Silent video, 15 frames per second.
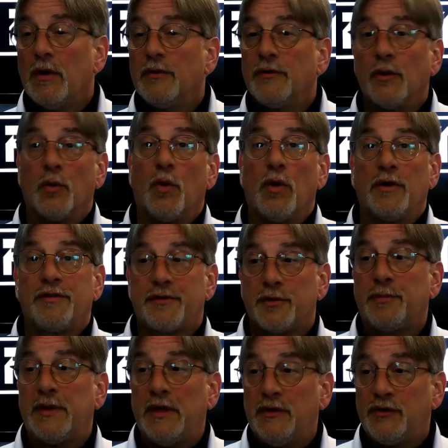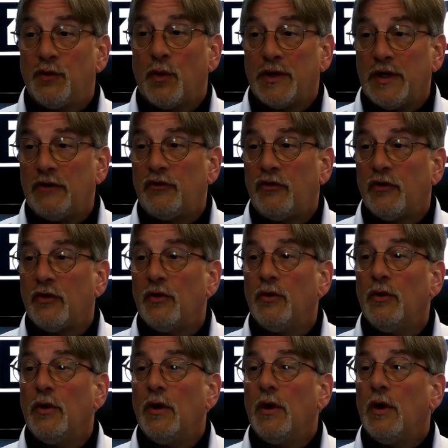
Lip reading: the Walther P-22,